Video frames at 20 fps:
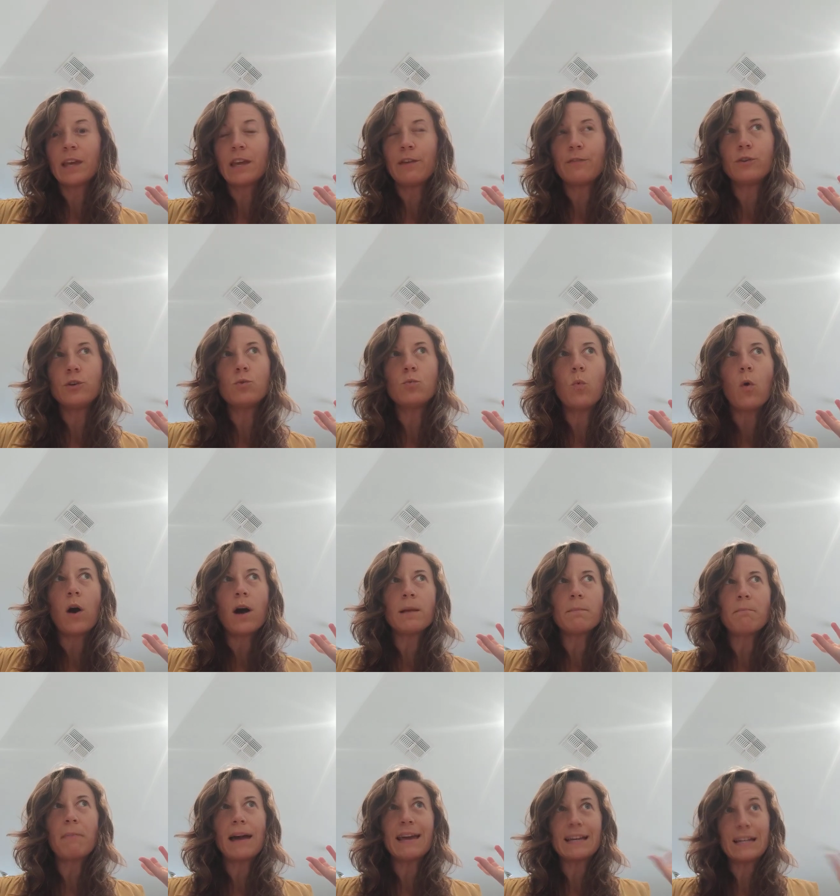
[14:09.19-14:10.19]
If you
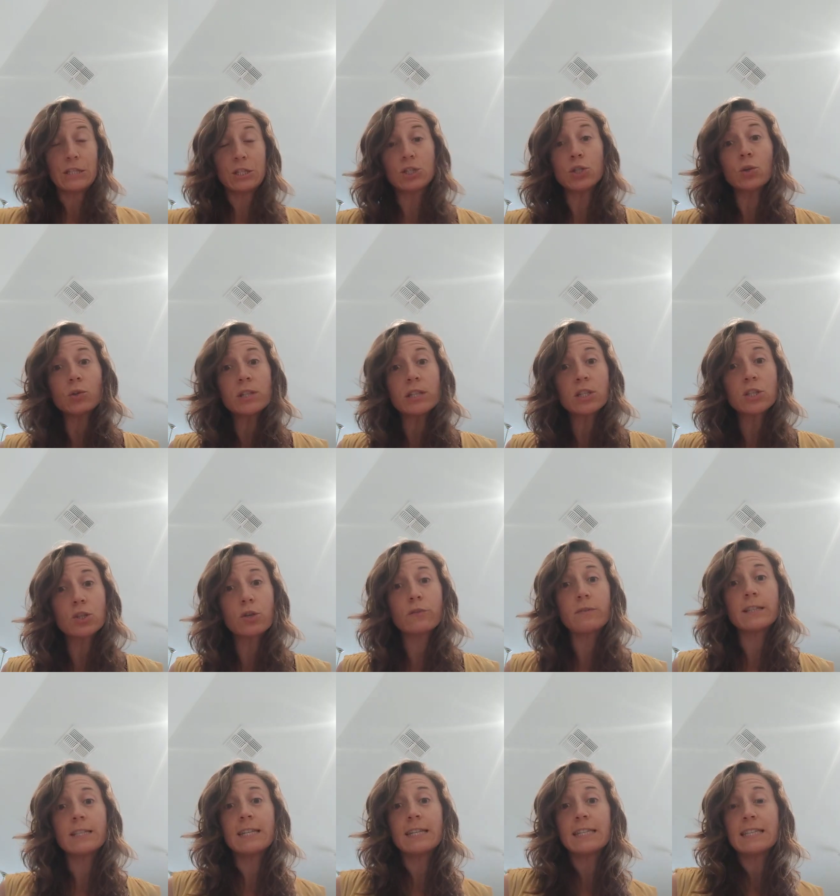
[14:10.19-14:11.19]
want my consulting
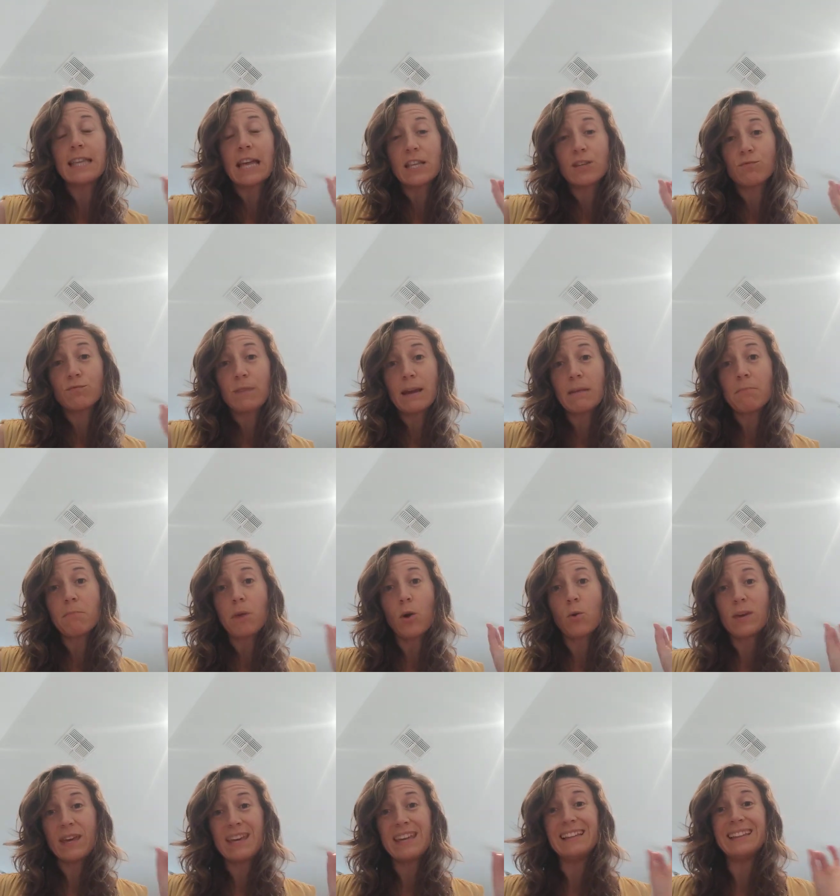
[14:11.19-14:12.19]
services, that's
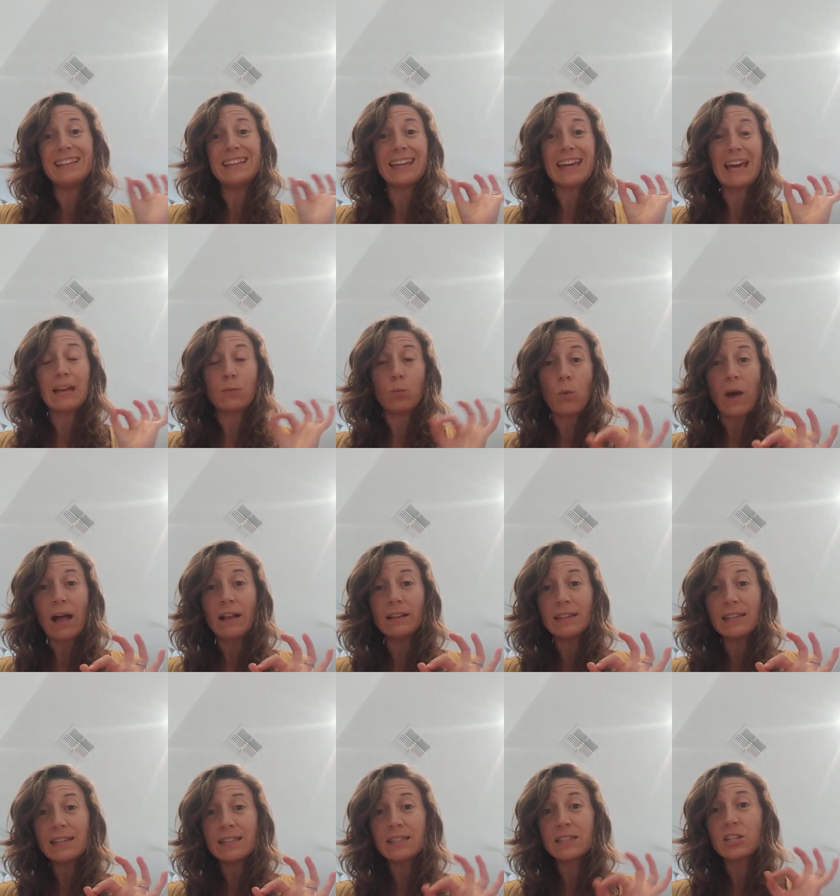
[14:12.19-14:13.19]

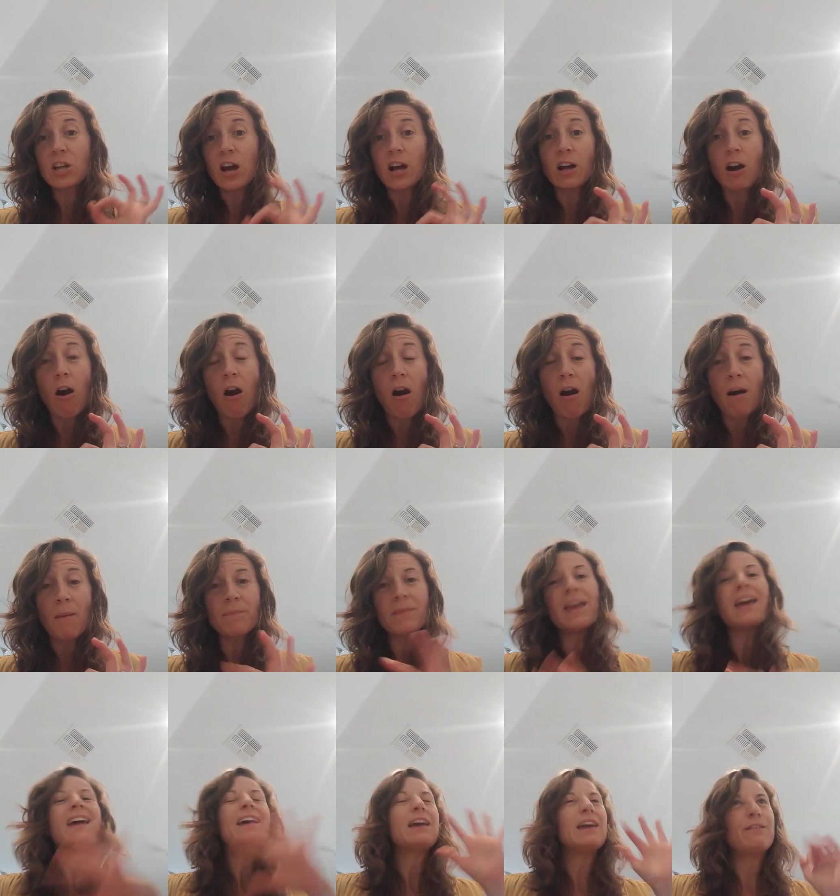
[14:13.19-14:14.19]
rainbowhealingandwellness.com.
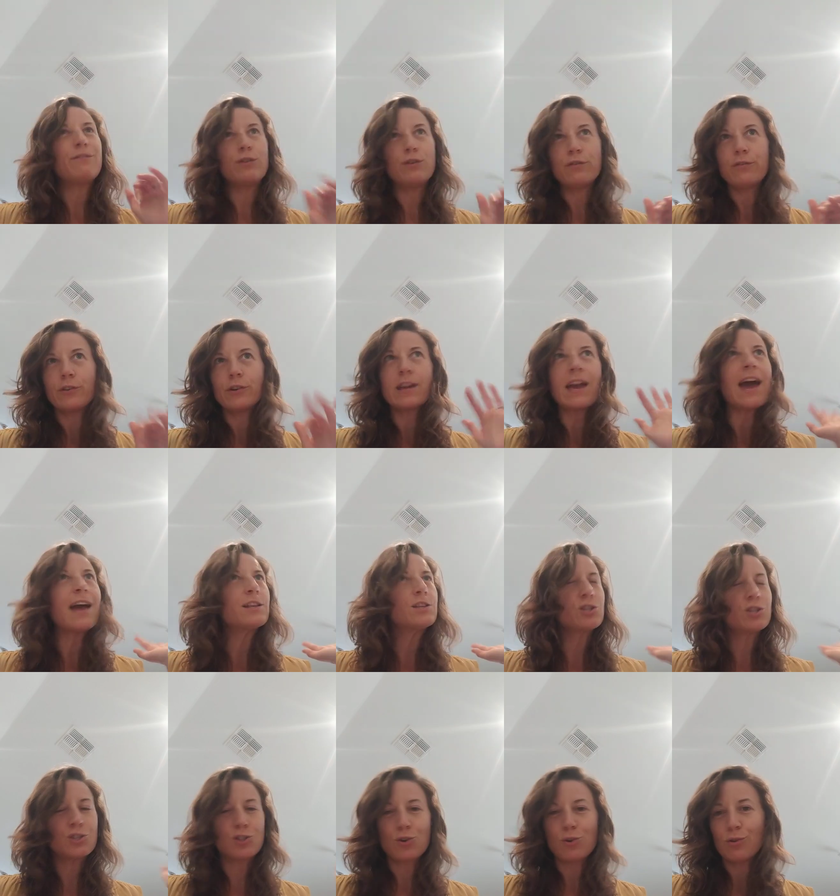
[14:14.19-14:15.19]
If you forget,
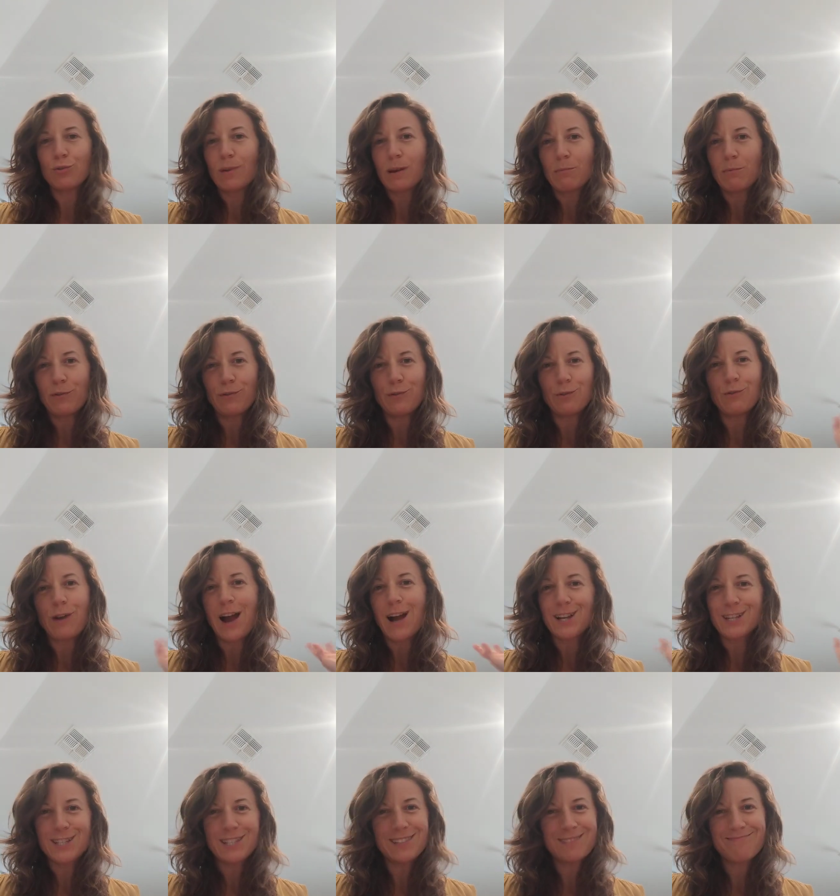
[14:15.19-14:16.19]
just go to Rainbow Food
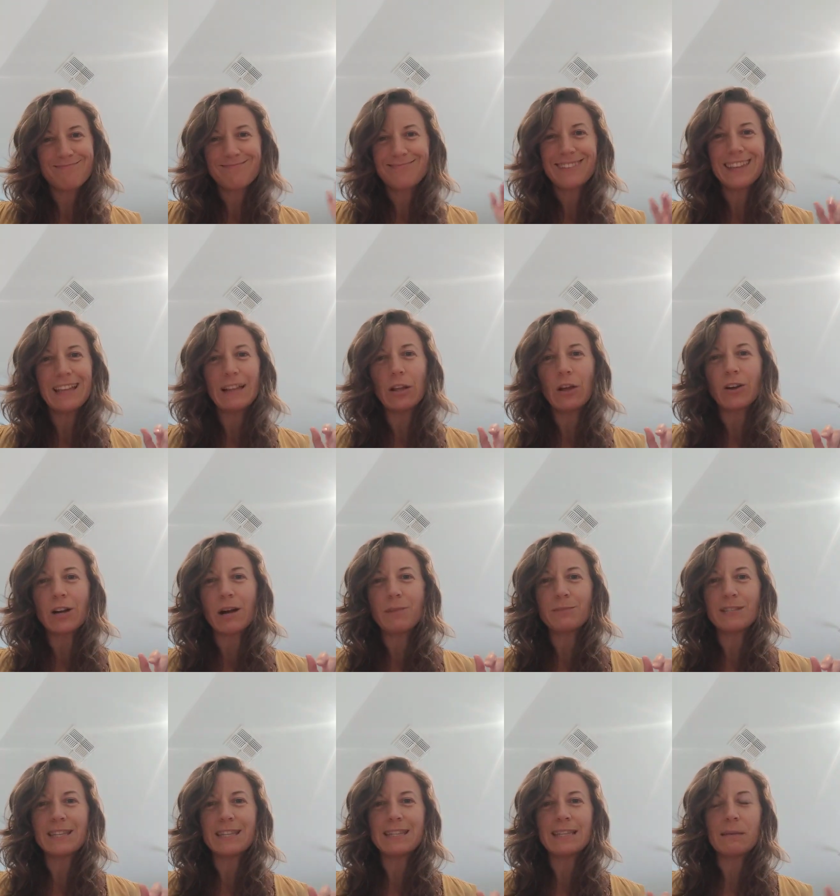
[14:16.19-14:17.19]
Rocks. It'll all
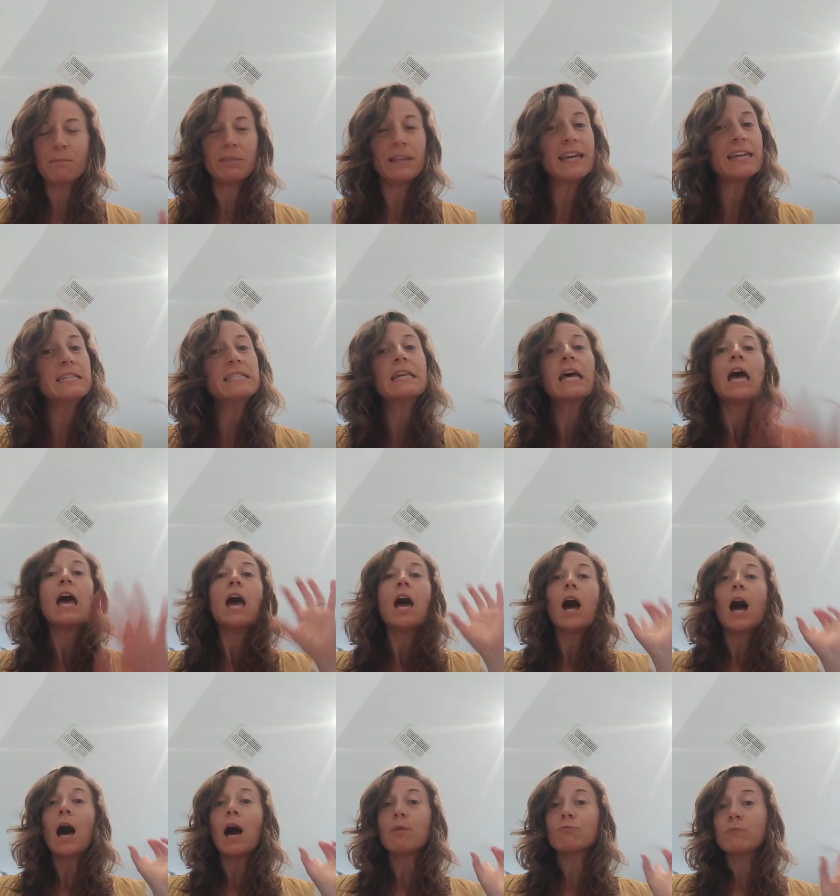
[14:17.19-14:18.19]
come to the same place.
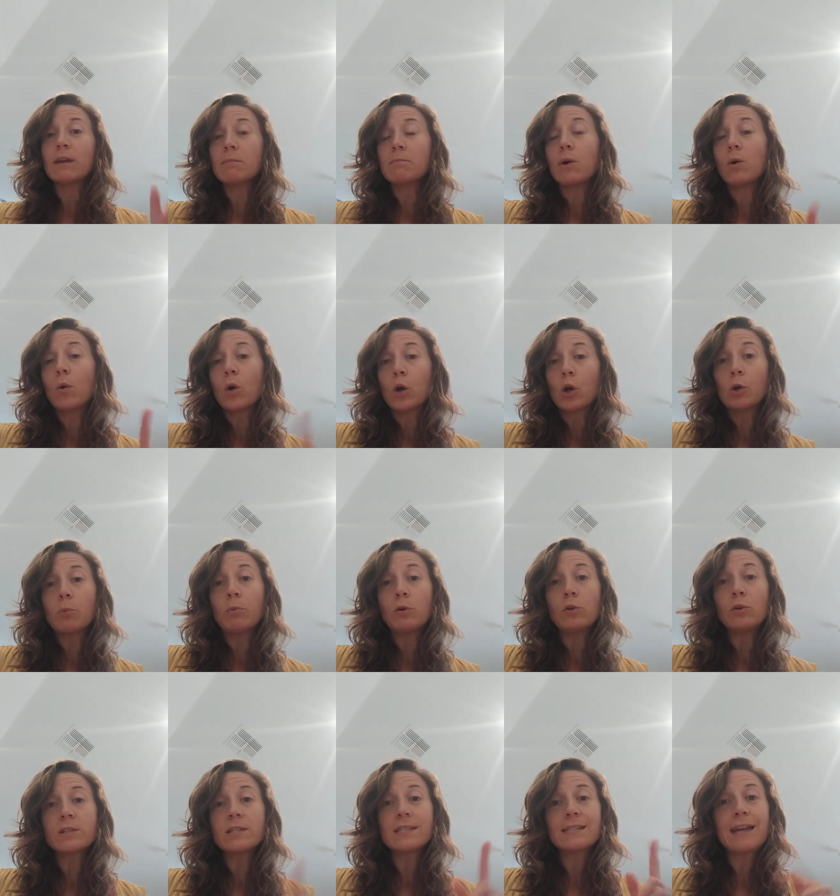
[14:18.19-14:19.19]

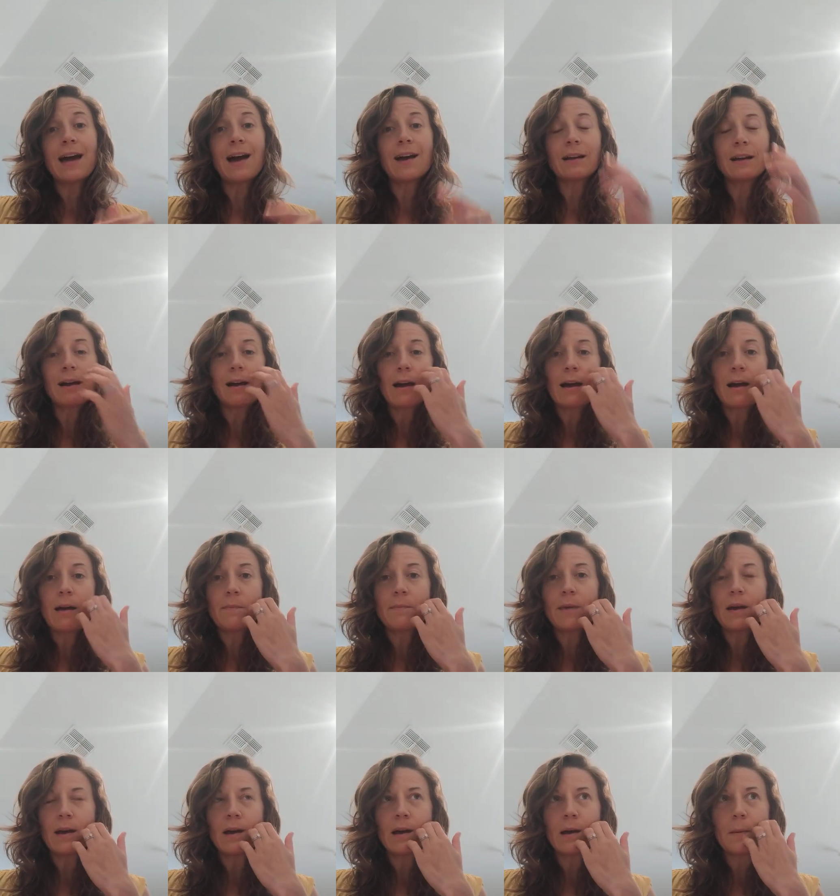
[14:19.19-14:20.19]

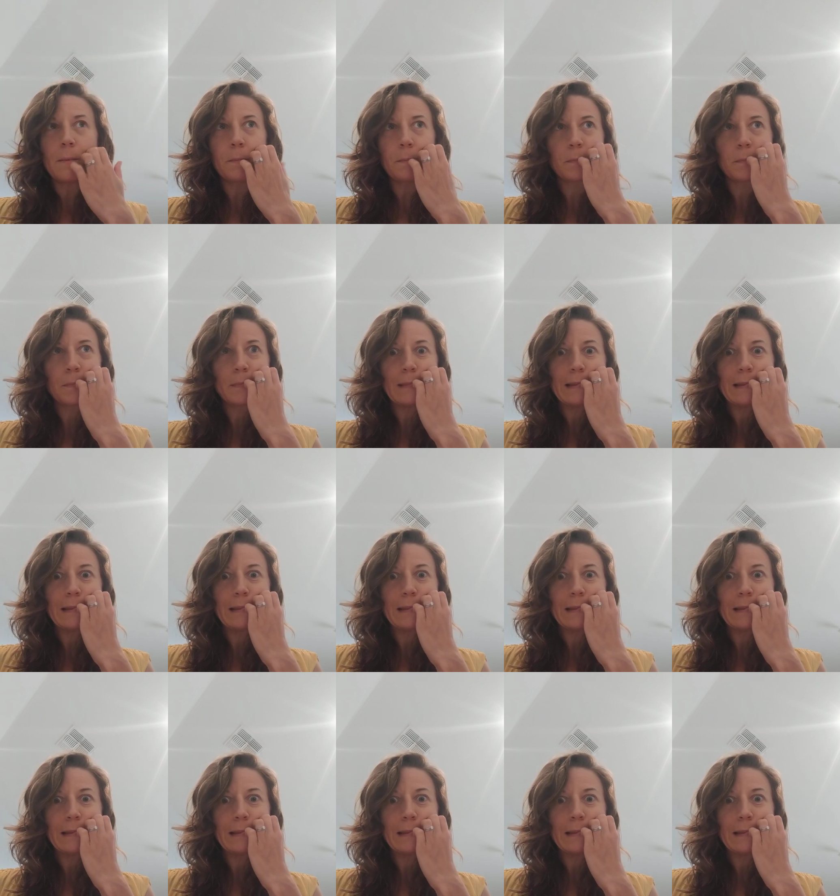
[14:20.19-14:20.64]
Rainbowherbals.com.